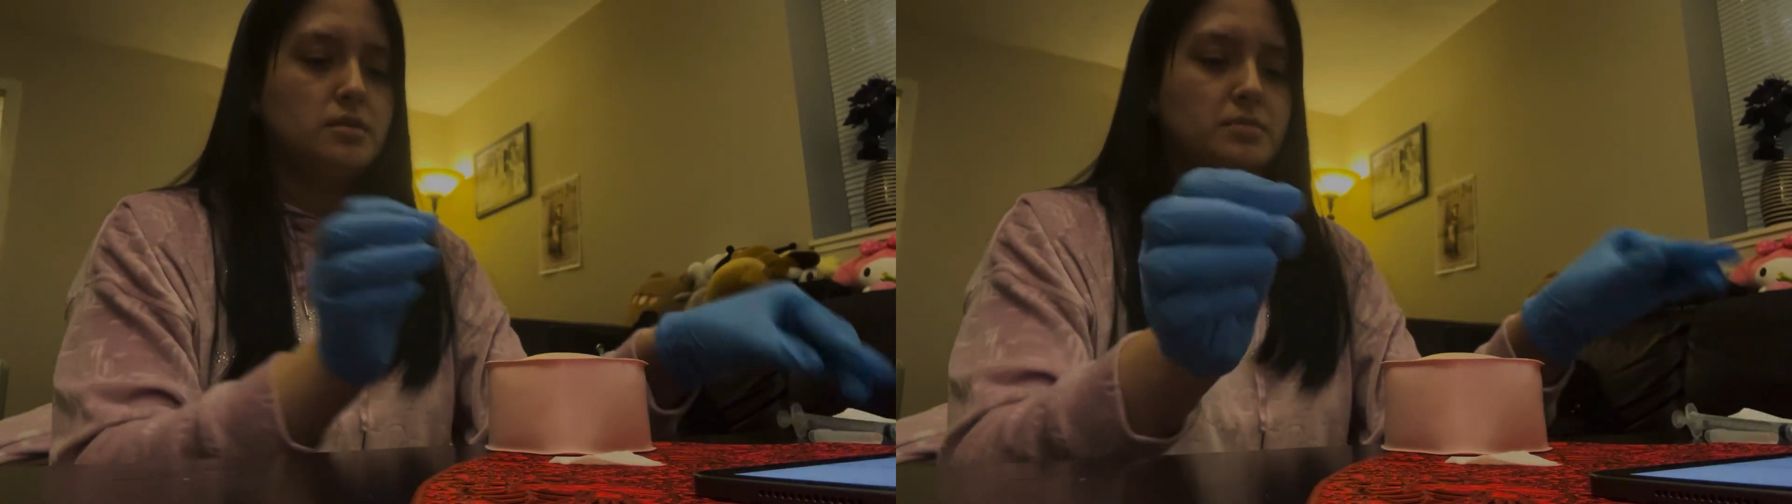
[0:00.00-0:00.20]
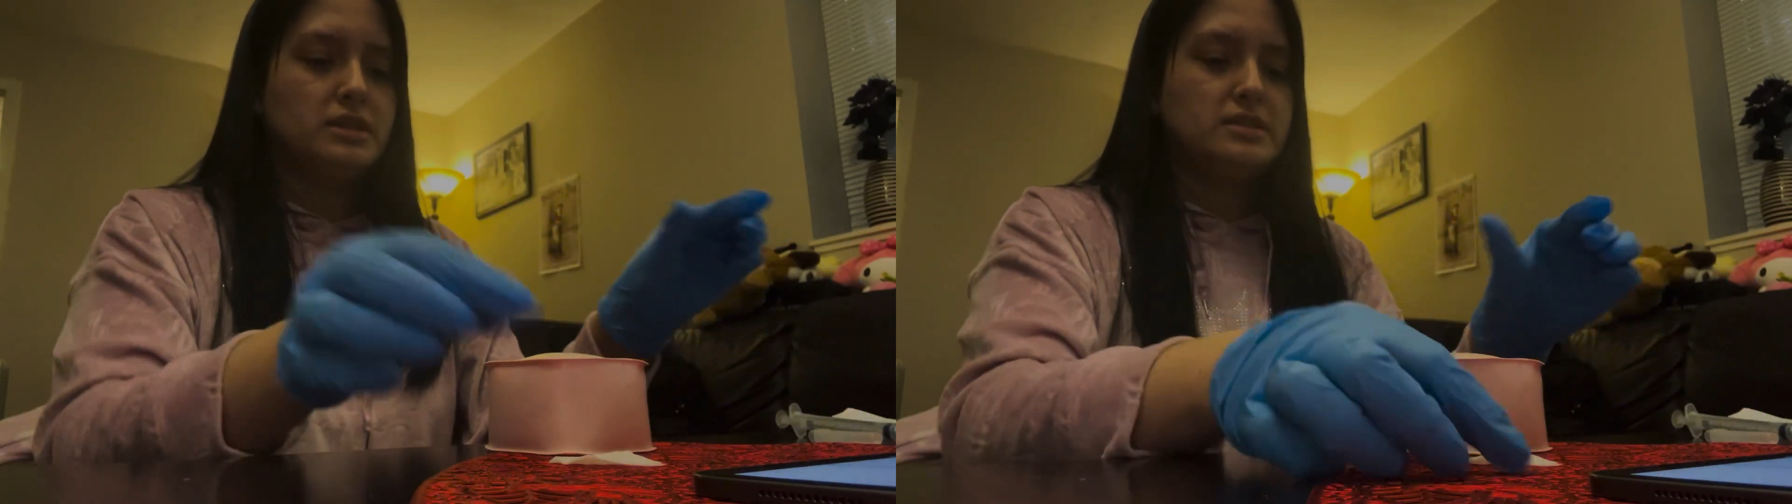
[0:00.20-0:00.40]

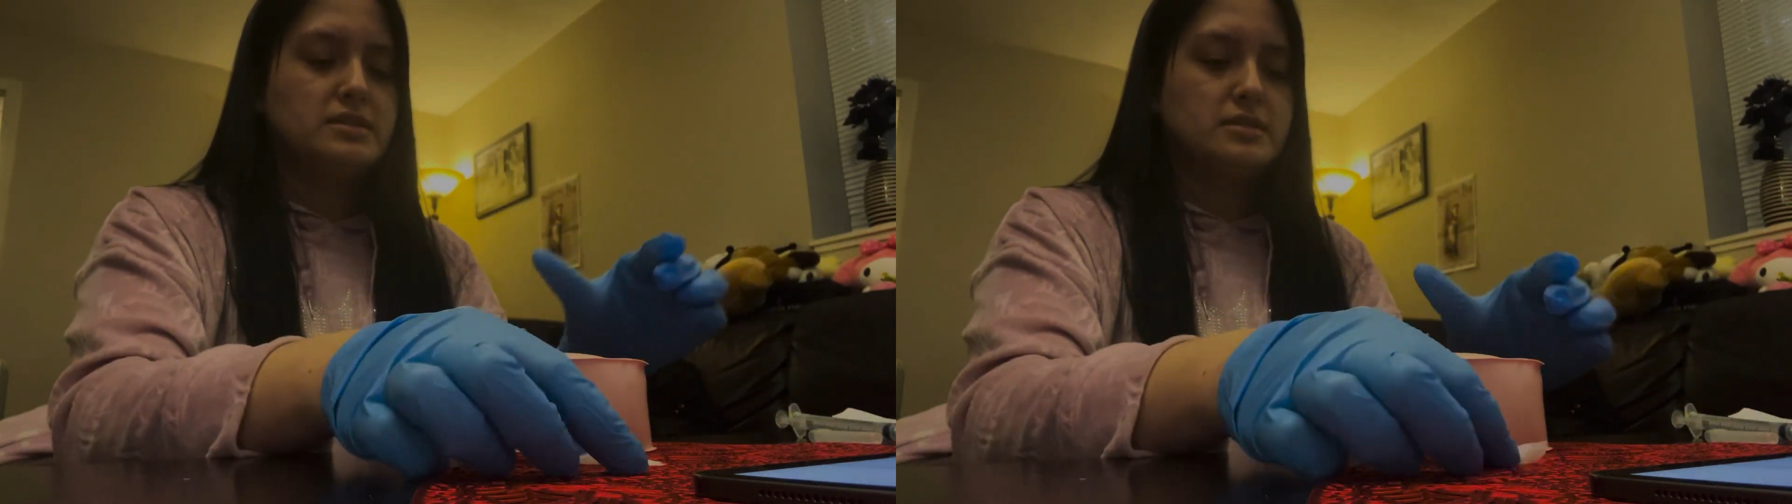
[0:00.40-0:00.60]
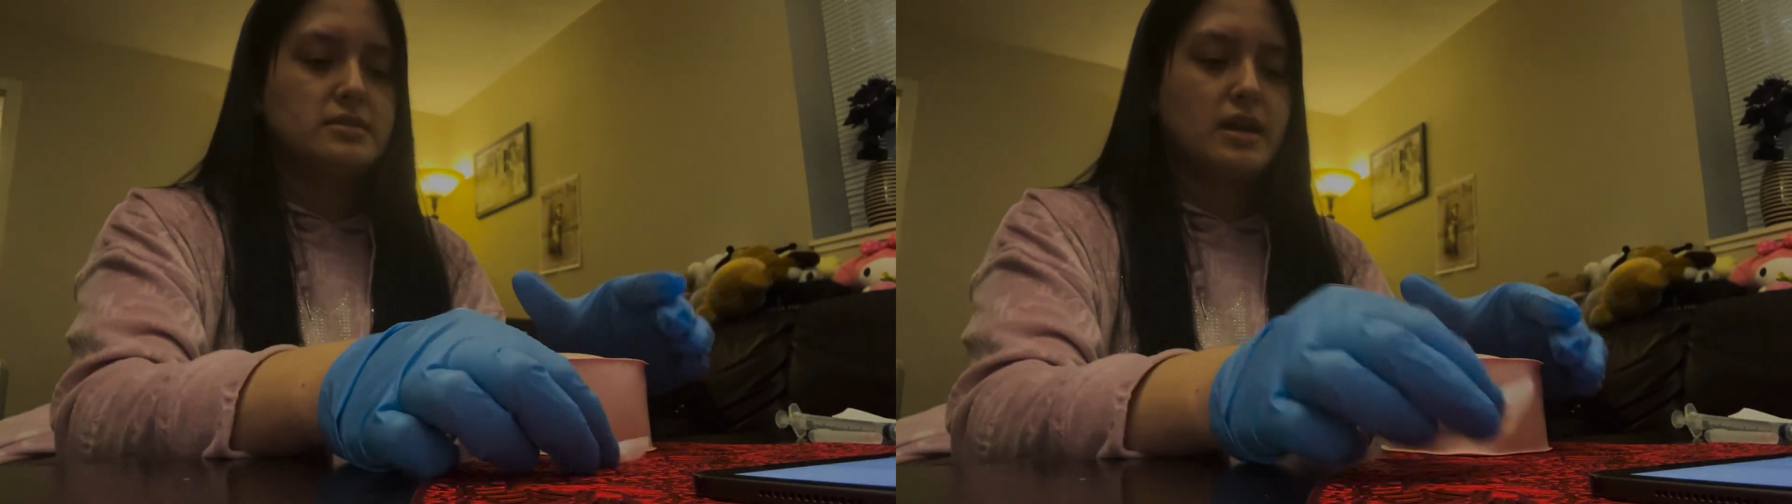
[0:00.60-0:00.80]
put it to
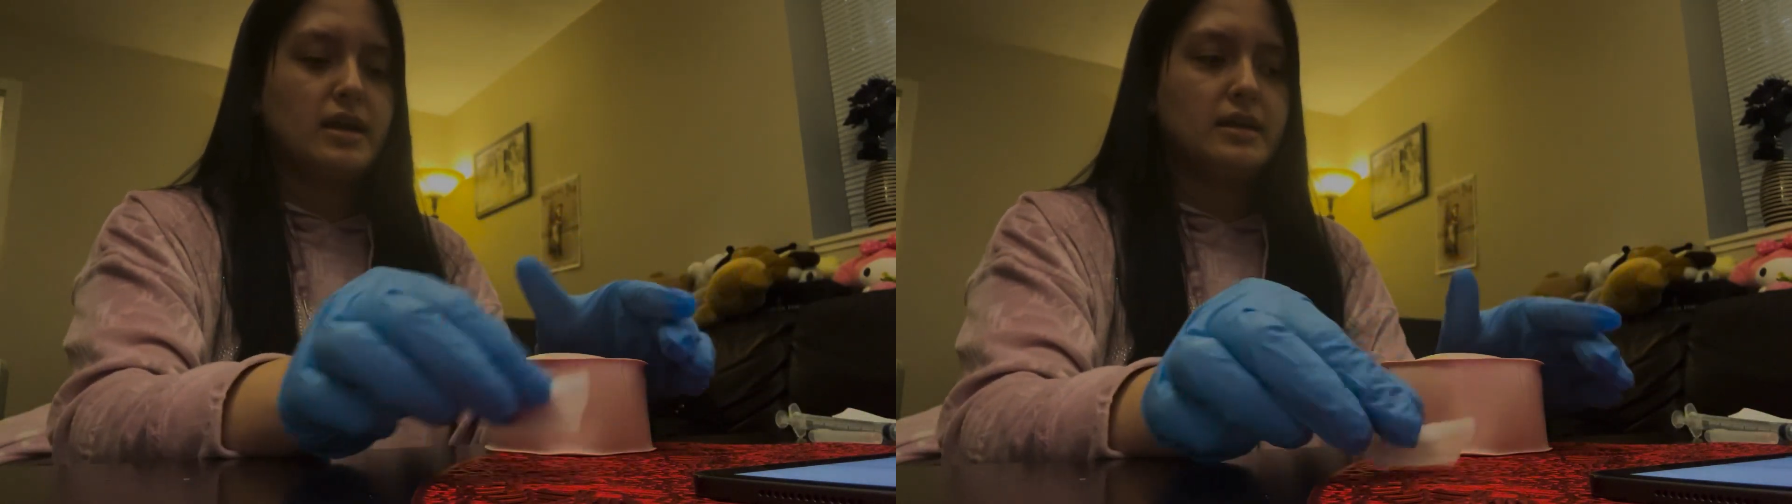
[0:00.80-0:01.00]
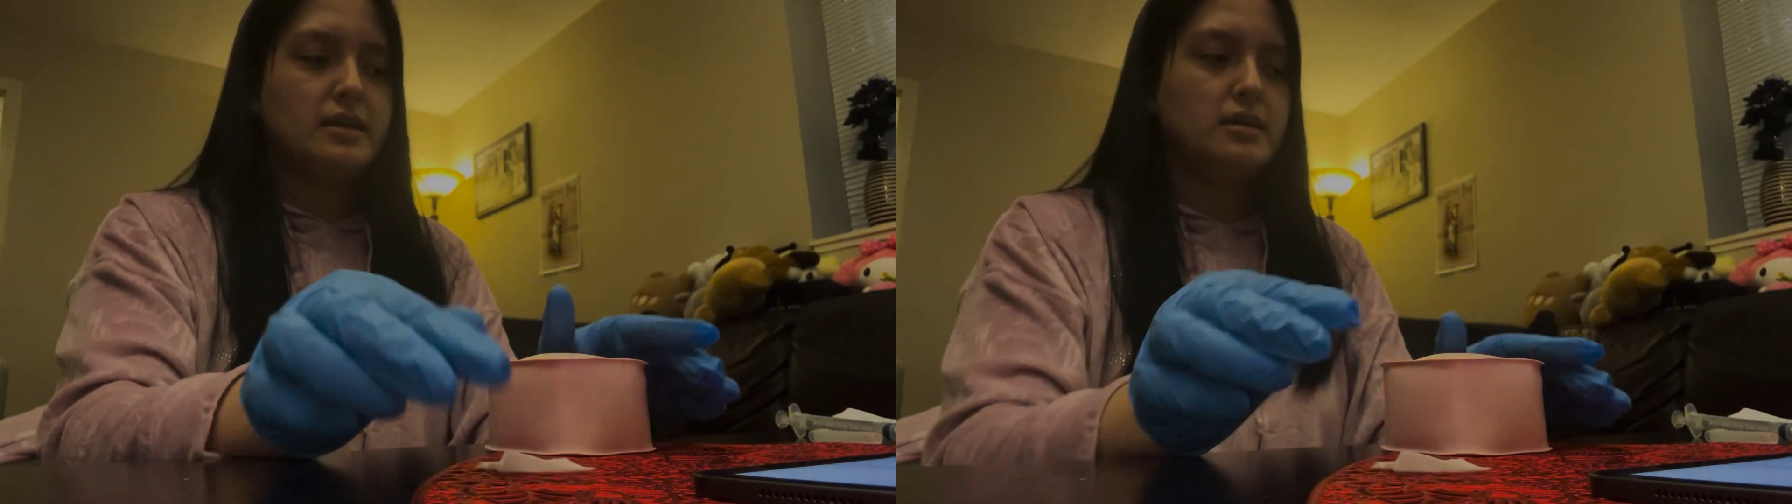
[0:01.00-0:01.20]
the
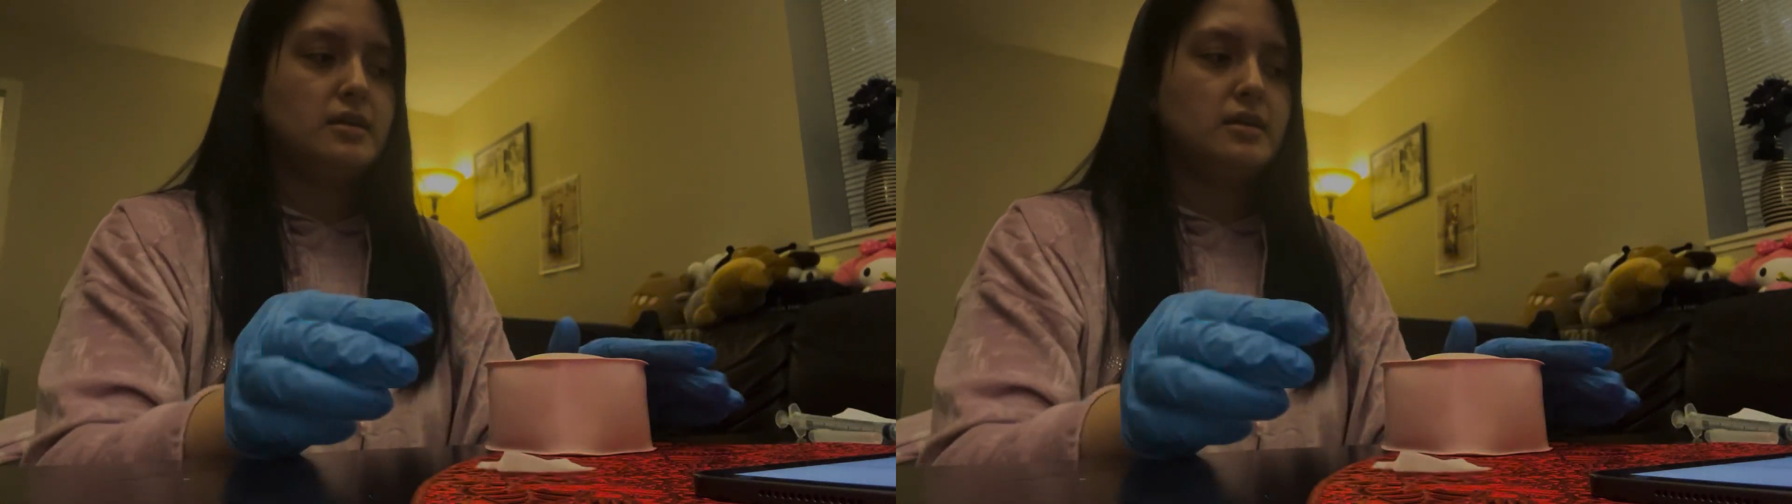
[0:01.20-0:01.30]
side,